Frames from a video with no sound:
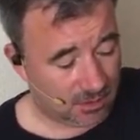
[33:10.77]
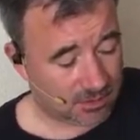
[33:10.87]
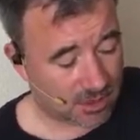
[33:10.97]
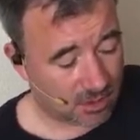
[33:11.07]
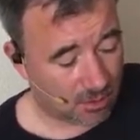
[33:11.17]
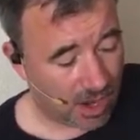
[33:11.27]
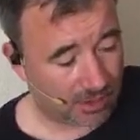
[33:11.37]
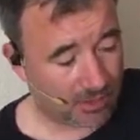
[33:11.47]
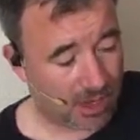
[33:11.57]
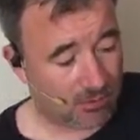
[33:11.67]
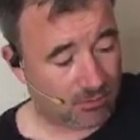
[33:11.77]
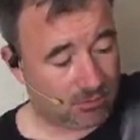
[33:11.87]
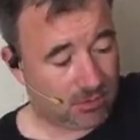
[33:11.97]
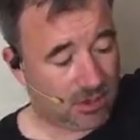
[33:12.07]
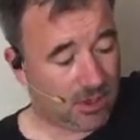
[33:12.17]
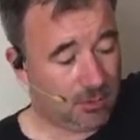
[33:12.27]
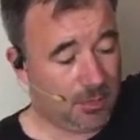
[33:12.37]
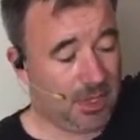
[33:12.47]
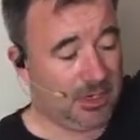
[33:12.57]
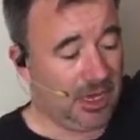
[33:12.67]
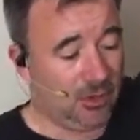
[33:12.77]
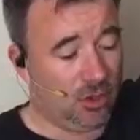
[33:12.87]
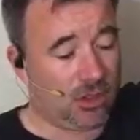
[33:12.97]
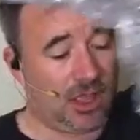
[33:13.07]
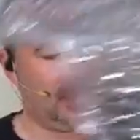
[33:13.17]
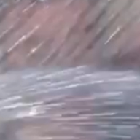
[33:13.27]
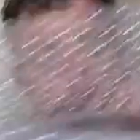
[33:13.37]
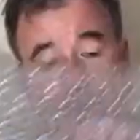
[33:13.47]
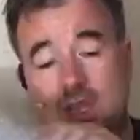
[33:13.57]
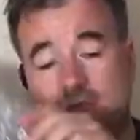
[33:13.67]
So I don't know. It didn't look like that when I